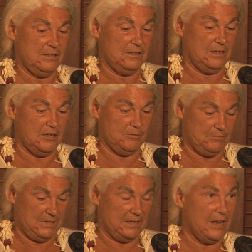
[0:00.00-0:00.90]

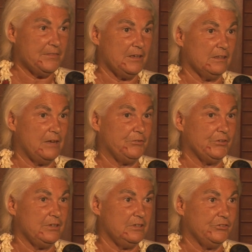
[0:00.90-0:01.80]
And I think
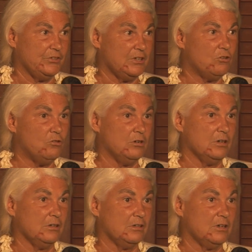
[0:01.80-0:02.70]
glyphosate is the core